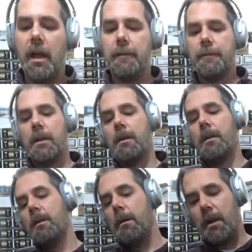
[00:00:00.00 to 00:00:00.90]
plane?
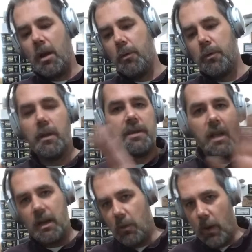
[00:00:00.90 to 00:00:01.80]
I'm going to go through this
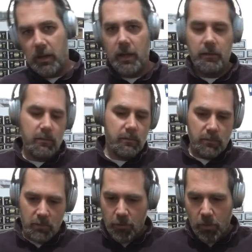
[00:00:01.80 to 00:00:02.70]
thing quickly.
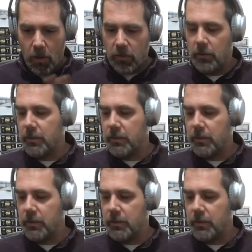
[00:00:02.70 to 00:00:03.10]
Go through all the